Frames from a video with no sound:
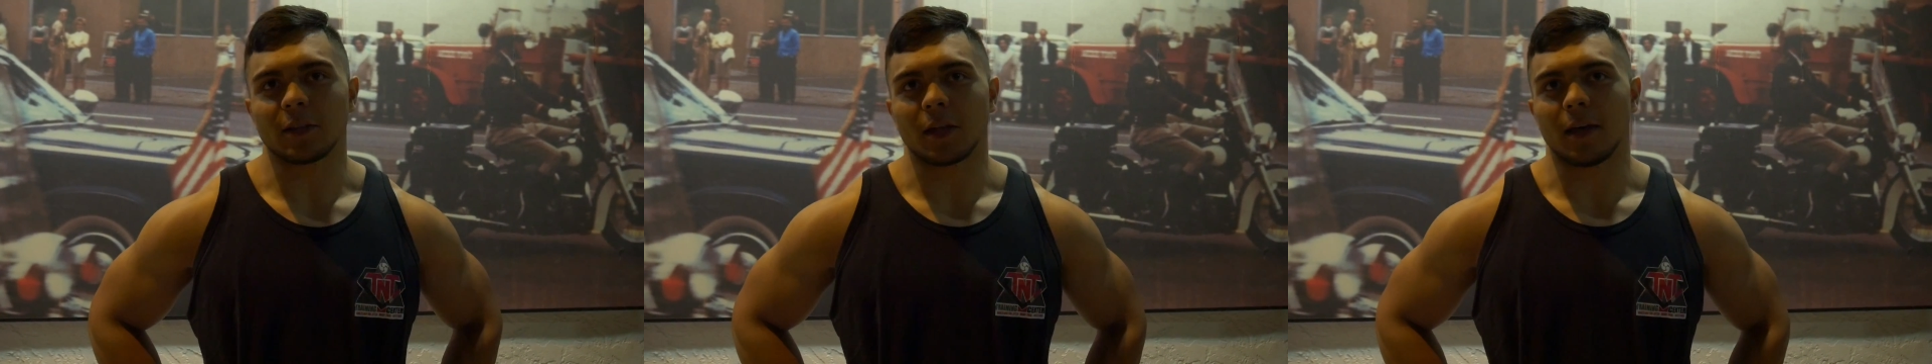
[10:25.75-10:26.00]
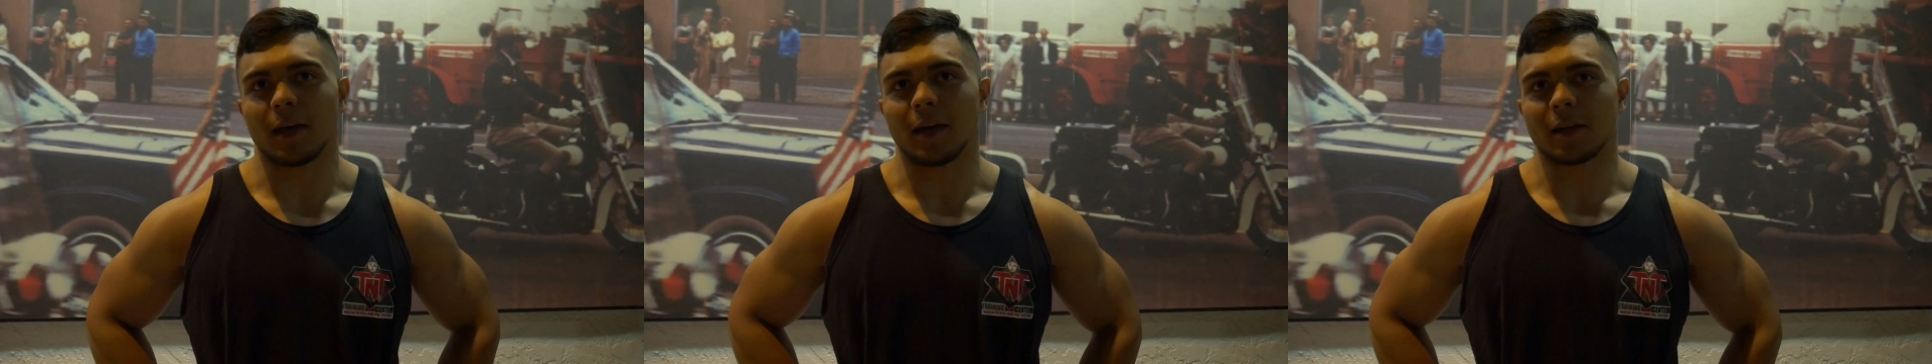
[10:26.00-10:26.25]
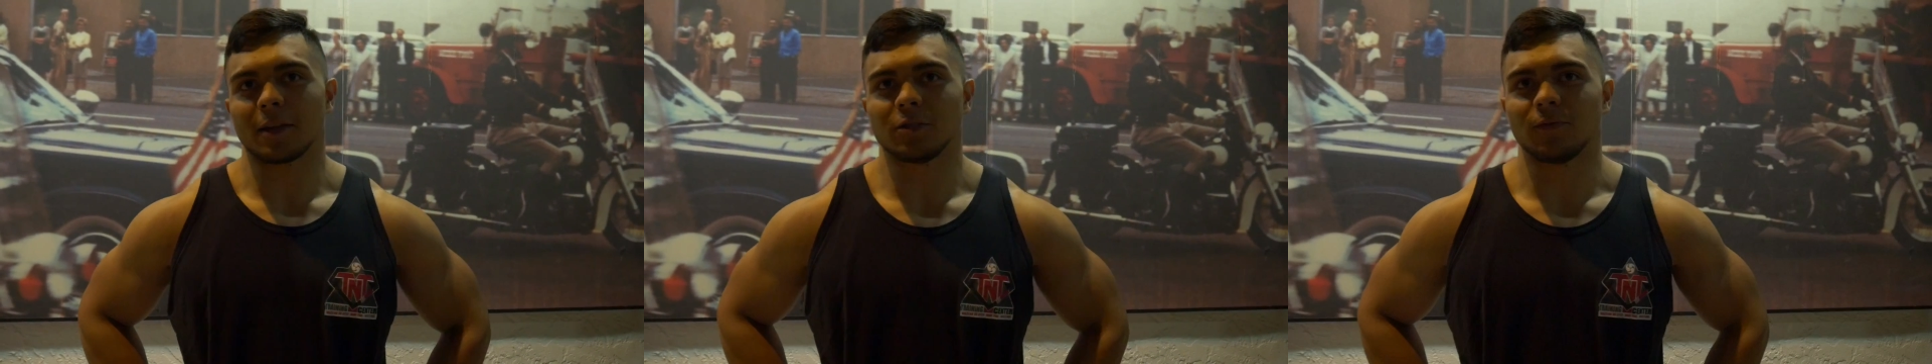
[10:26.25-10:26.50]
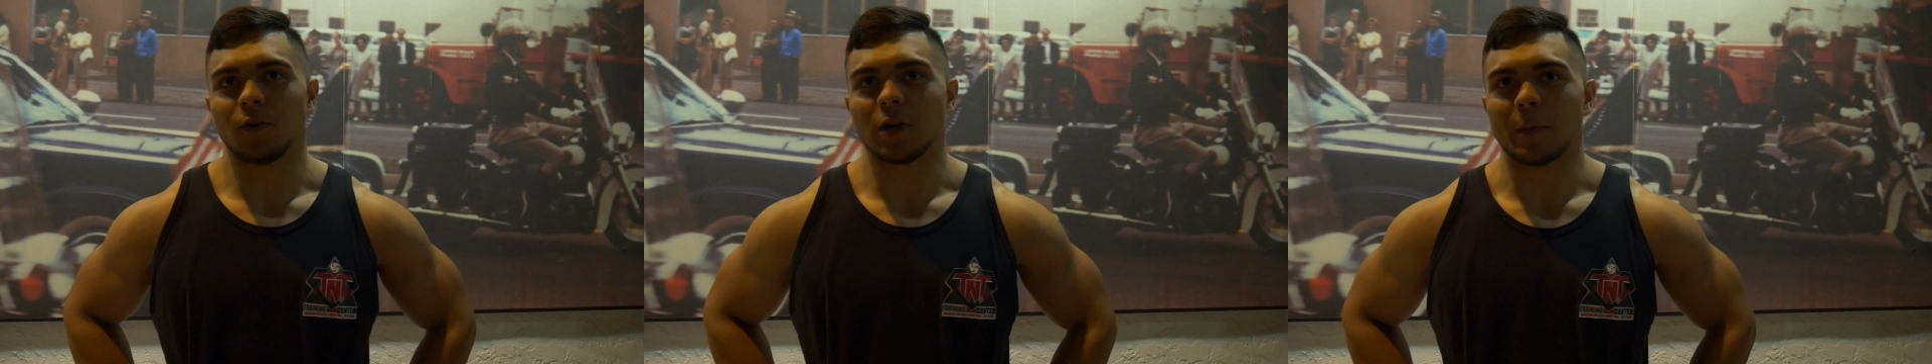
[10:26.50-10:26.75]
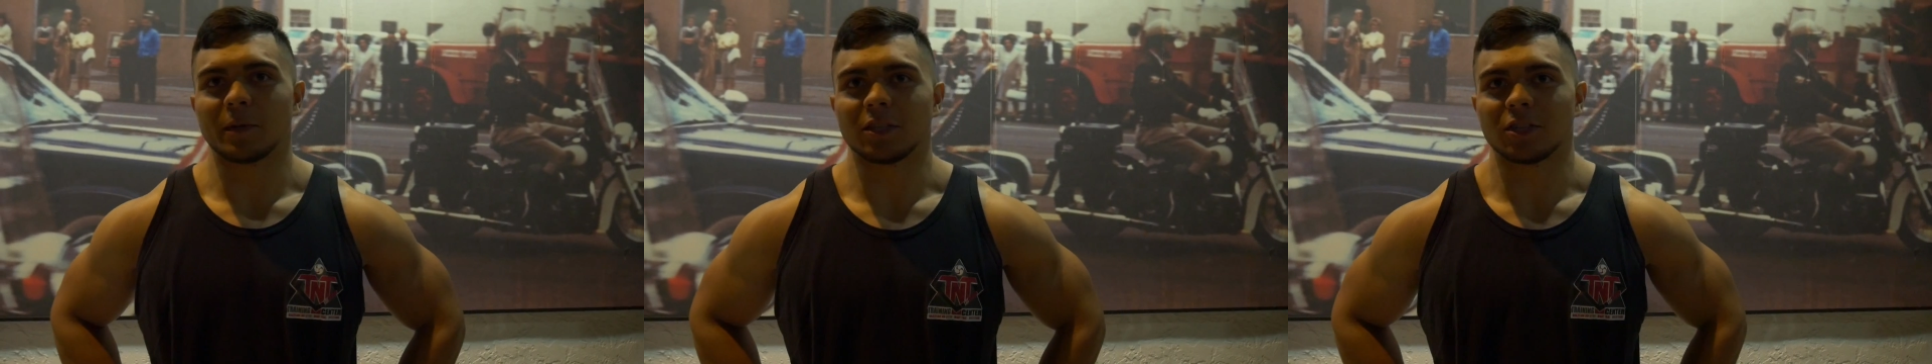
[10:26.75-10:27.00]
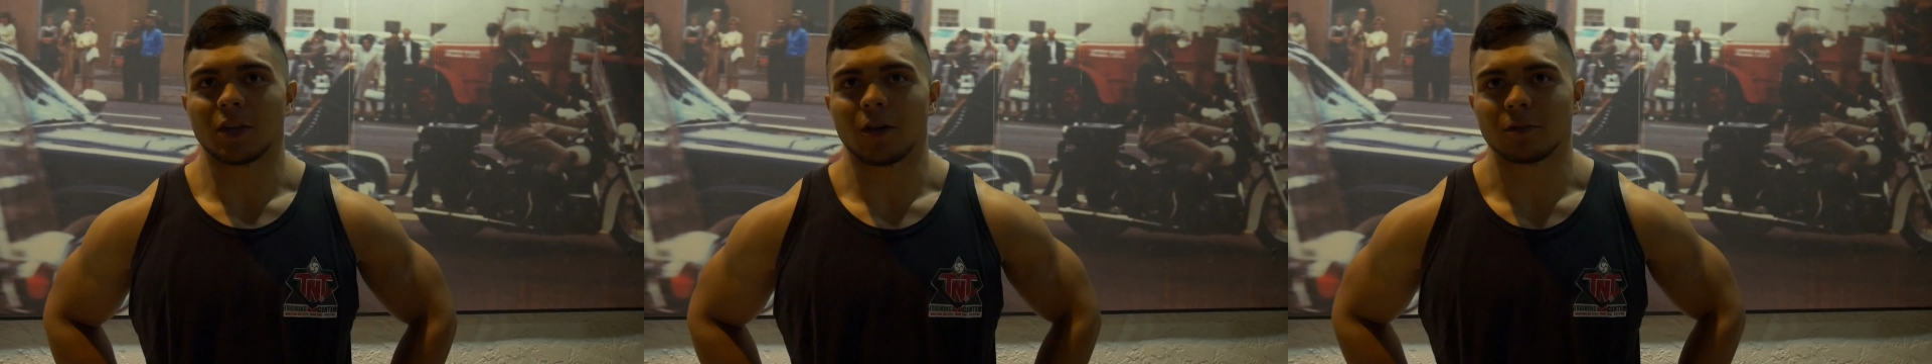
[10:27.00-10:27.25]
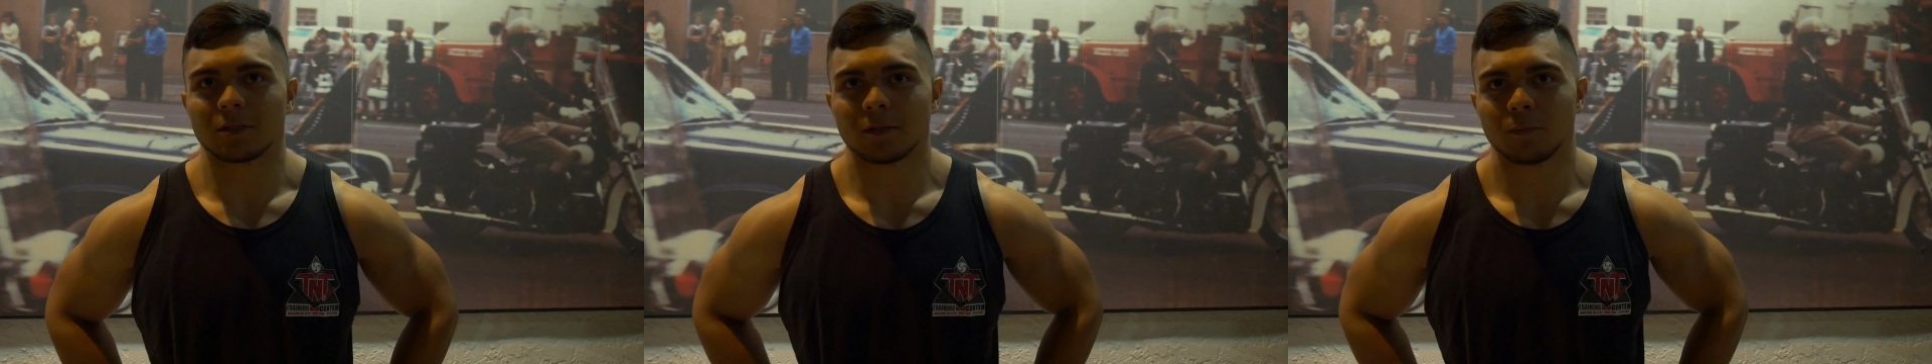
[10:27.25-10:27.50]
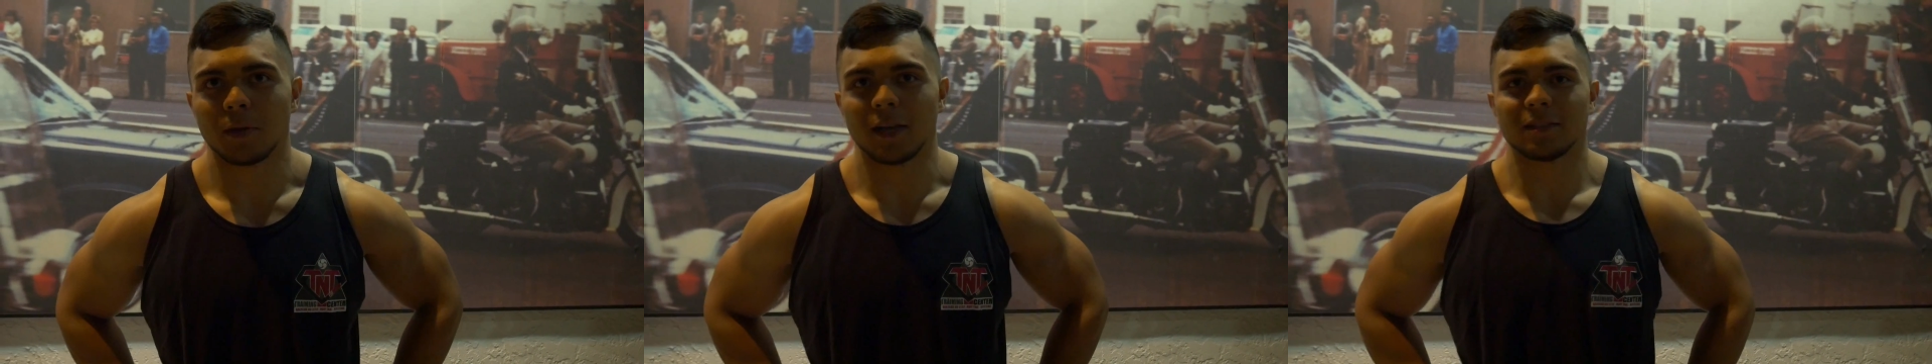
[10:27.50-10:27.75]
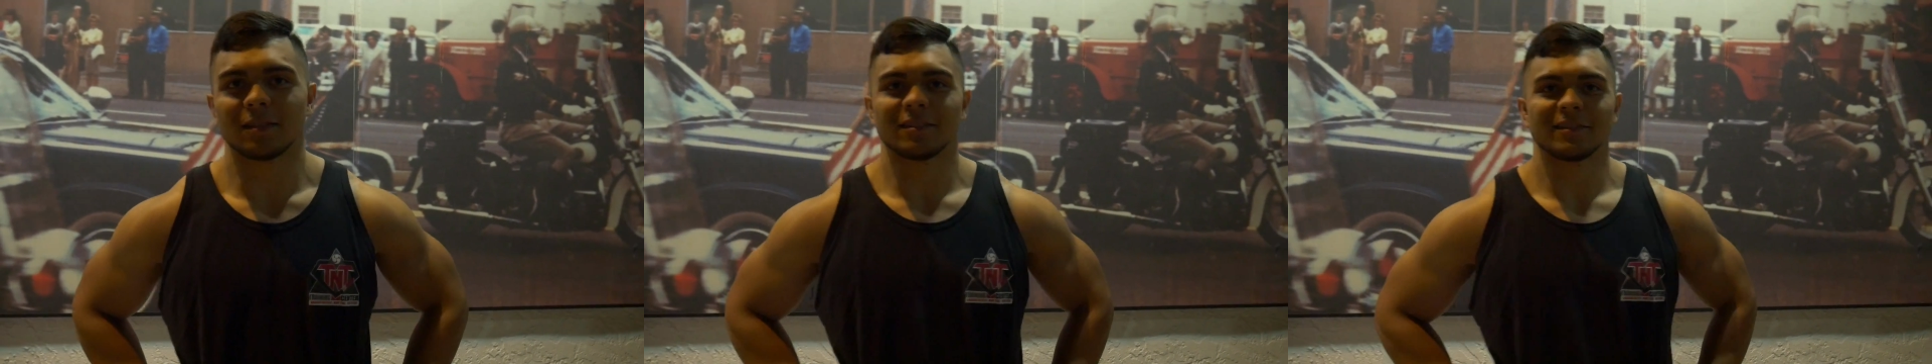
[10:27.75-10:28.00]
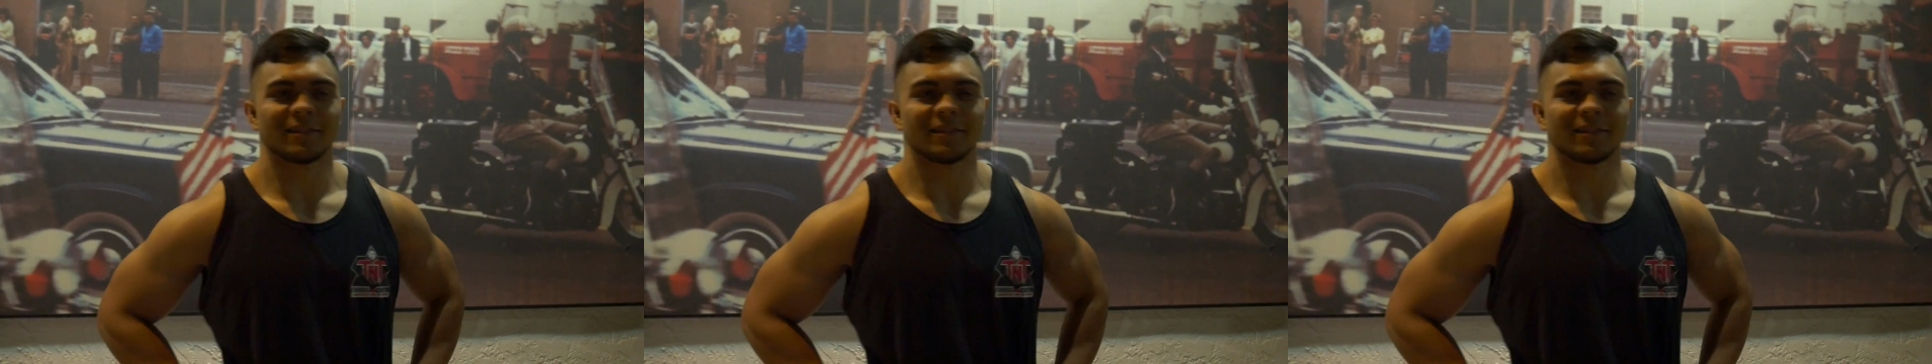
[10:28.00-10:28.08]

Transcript: the food competition goes. Peace.